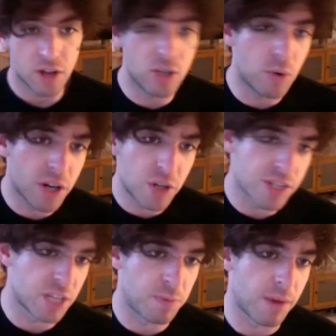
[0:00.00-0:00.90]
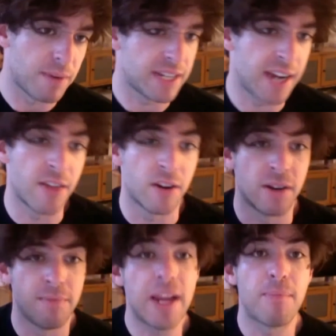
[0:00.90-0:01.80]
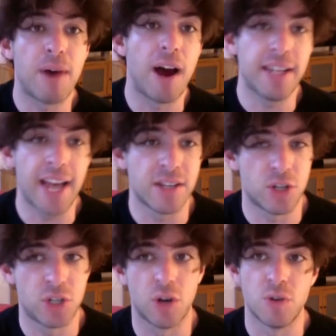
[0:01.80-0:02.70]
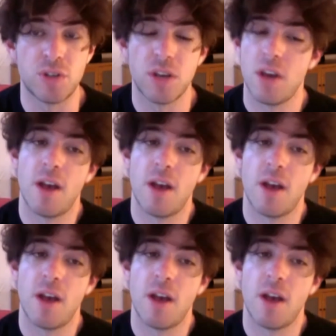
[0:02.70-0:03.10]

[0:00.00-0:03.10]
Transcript: do you want to do this experiment together and make a podcast that shows